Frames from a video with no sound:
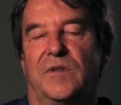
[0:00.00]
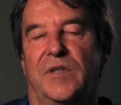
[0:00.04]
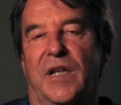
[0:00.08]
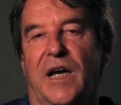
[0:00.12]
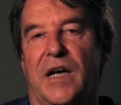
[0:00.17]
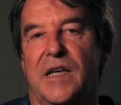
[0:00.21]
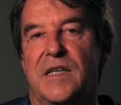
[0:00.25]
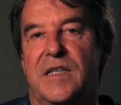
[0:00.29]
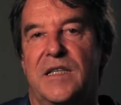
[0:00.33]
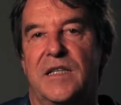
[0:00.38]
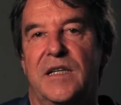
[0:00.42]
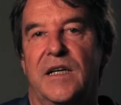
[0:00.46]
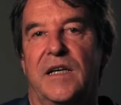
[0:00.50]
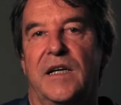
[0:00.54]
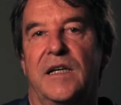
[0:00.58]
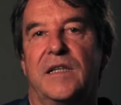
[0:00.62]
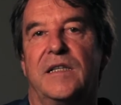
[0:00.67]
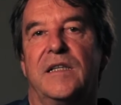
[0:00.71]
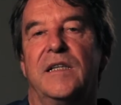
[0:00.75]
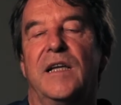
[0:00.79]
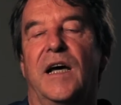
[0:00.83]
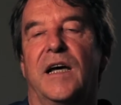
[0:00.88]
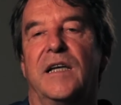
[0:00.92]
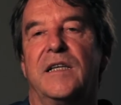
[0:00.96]

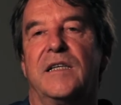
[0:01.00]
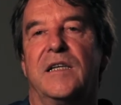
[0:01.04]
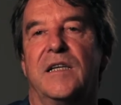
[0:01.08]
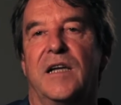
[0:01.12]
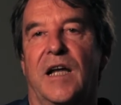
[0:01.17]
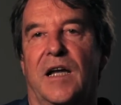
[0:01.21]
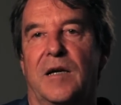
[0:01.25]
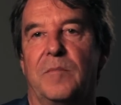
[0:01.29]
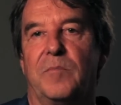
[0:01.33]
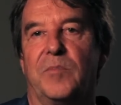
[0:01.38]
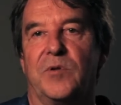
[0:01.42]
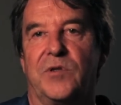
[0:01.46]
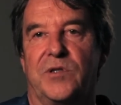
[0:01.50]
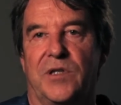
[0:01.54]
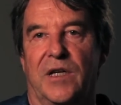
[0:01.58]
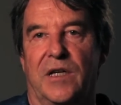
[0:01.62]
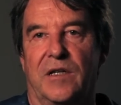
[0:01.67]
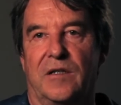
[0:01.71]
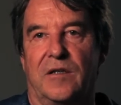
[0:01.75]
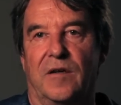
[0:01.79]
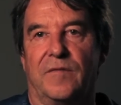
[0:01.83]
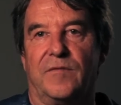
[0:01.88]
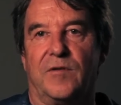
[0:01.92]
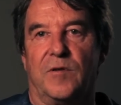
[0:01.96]
98,
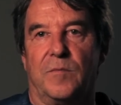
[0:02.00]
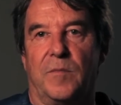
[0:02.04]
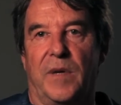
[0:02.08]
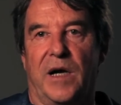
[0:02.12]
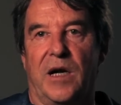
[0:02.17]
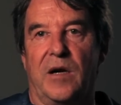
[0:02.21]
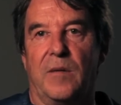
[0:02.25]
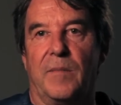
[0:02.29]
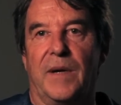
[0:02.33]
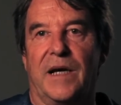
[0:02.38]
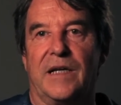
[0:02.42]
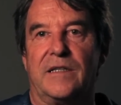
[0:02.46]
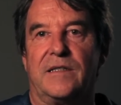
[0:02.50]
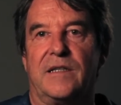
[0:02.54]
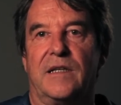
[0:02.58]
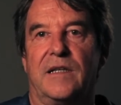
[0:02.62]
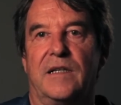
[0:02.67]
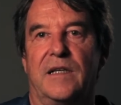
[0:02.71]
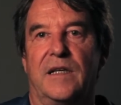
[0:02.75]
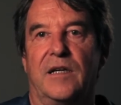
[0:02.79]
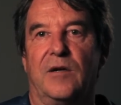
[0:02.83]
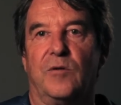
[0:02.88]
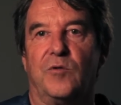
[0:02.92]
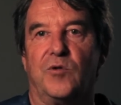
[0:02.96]
99% of the biomass in
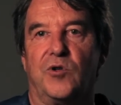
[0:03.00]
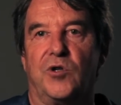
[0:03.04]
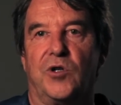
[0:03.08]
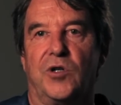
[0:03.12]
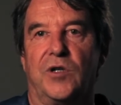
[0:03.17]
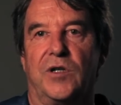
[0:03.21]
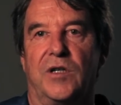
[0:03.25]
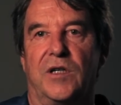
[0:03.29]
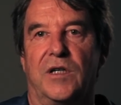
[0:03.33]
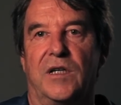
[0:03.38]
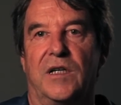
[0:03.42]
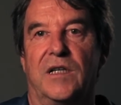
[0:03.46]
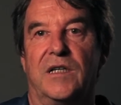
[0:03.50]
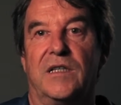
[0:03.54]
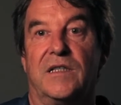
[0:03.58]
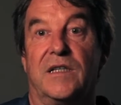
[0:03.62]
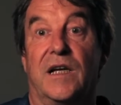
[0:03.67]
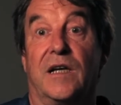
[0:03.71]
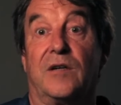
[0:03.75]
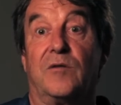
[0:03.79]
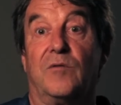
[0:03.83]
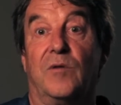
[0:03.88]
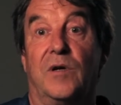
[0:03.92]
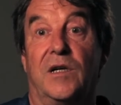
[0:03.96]
the ocean is
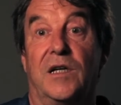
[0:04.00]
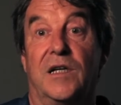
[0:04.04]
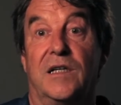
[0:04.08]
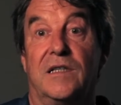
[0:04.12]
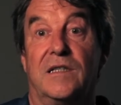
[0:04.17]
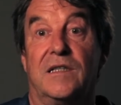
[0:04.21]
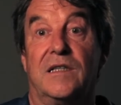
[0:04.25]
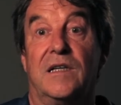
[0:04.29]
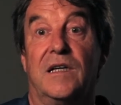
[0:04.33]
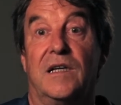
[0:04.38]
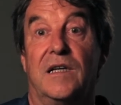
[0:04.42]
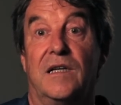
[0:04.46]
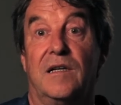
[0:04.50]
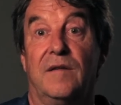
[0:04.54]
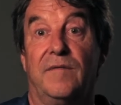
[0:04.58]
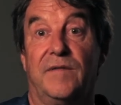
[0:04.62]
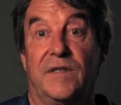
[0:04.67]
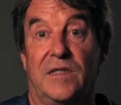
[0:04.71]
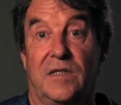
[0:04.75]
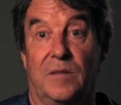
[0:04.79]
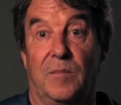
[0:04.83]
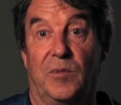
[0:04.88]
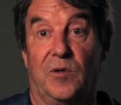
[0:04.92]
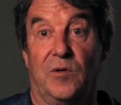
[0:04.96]
actually the
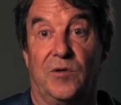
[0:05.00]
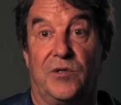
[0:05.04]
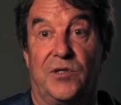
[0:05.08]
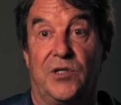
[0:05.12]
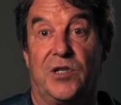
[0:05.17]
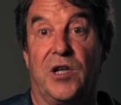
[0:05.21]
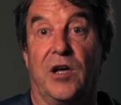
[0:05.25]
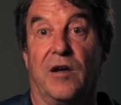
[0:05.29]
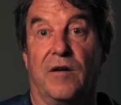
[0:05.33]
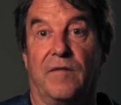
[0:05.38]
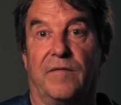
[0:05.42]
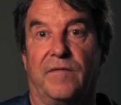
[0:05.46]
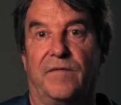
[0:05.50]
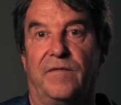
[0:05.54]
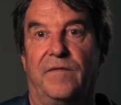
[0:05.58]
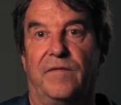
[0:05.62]
invisible stuff,